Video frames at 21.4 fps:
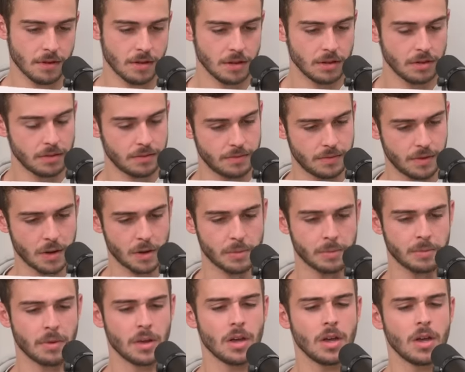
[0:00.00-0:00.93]
Good
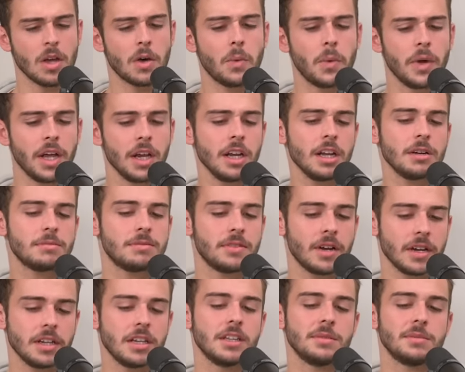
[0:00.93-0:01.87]
film. We end up
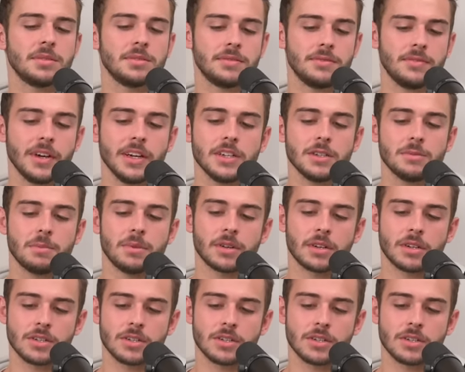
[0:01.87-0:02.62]
finding them on Facebook